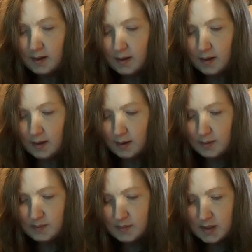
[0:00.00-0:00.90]

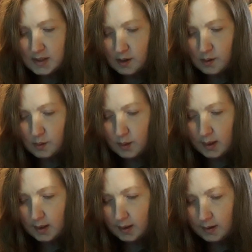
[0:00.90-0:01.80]
Um, so
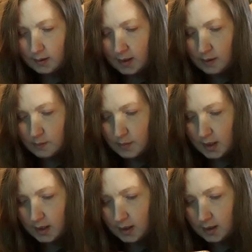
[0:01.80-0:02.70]
uh, let
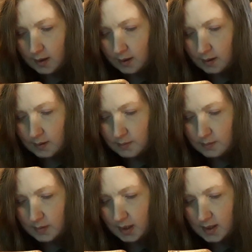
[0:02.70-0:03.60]
me
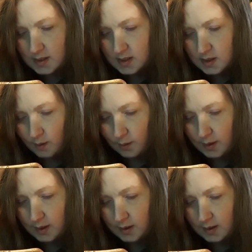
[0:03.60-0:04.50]
um, get
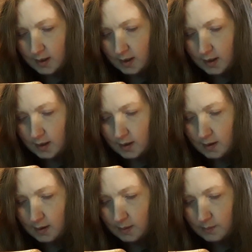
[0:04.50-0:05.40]
started and
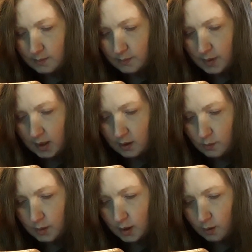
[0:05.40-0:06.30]
um, pick
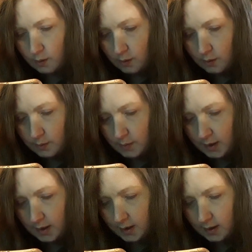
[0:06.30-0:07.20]
the winner on
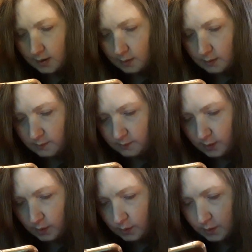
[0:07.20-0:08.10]
my uh,
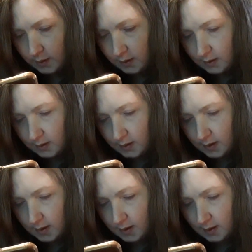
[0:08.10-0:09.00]
phone.
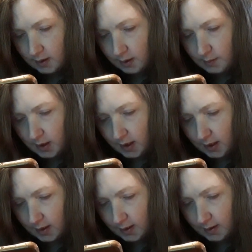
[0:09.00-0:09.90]
Let me
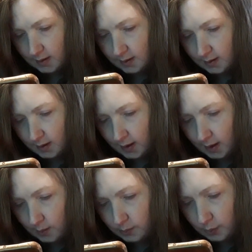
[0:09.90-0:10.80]
get the
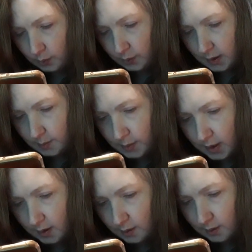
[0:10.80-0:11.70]
app pulled up
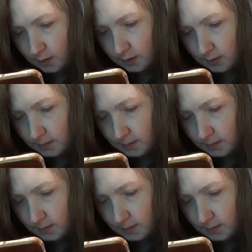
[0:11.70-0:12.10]
here